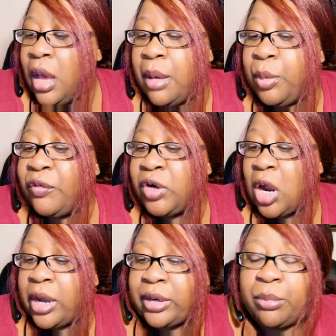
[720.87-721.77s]
moving
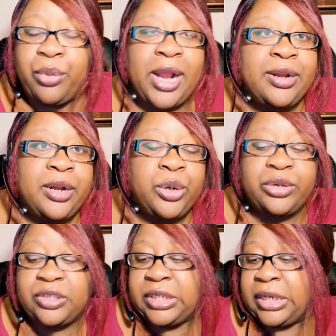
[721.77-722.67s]
on. Brandon and
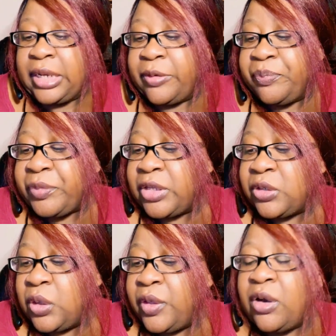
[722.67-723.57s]
Christina.
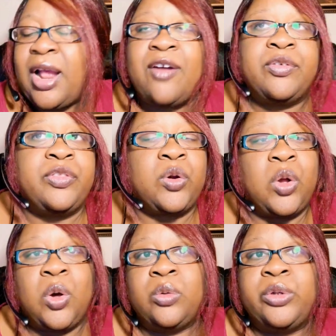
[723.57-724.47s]
So they're having their
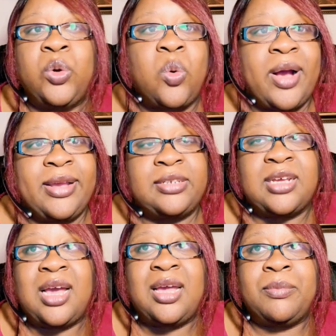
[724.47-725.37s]
own little quiet
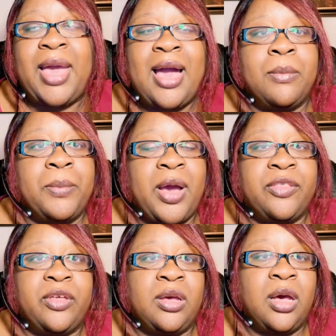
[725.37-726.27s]
time out by
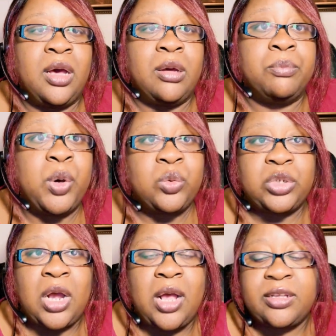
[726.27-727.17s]
the boat
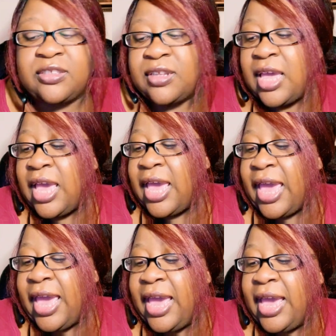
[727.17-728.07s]
docks.
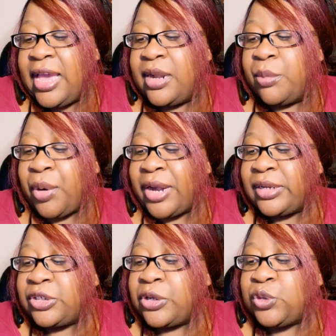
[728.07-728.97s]
And
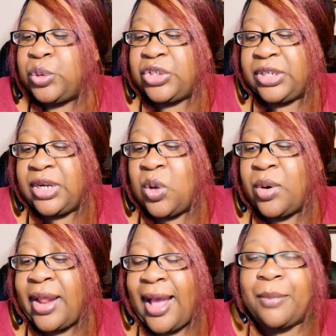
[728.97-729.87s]
Brandon tells Christina
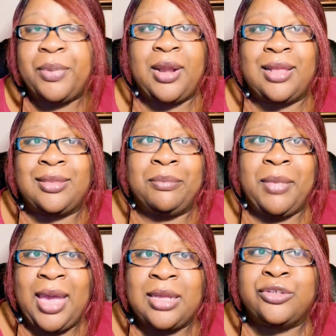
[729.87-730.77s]
what happened at the
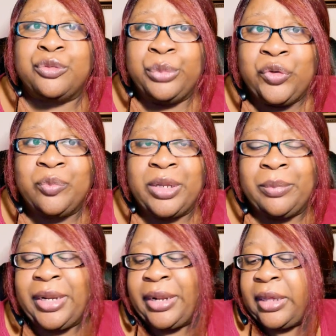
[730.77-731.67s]
man's movement
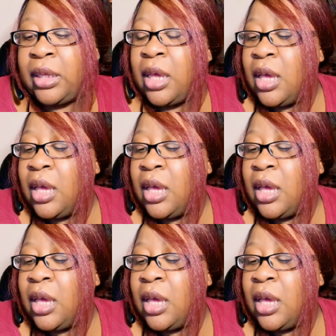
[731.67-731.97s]
meeting.